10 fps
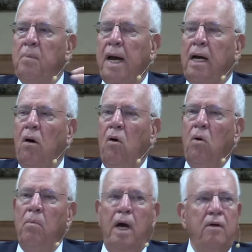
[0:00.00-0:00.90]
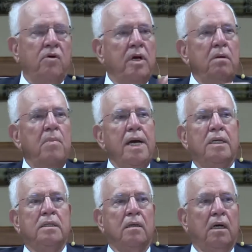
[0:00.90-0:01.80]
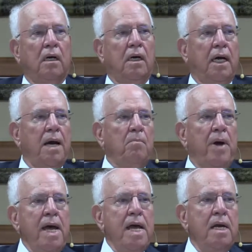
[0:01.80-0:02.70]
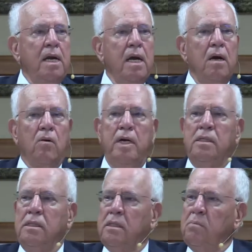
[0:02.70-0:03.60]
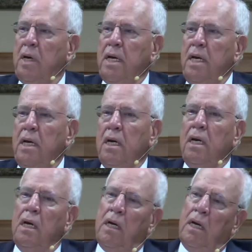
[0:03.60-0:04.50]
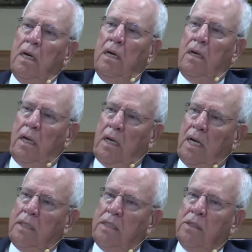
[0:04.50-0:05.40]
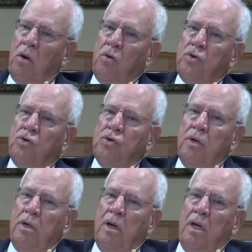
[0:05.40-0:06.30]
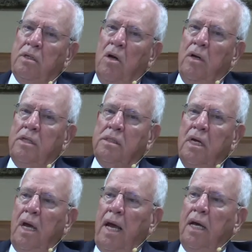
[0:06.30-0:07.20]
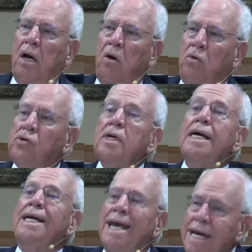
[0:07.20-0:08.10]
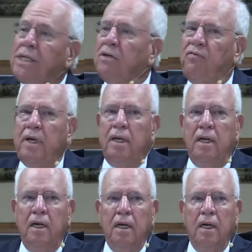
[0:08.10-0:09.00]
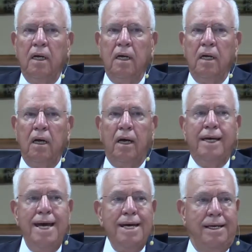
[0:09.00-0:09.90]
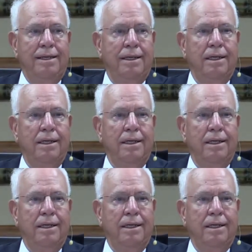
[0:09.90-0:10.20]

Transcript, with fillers: back home after he makes the campaign, raises his money, and gets his soldiers and does all this and goes and he's defeated again.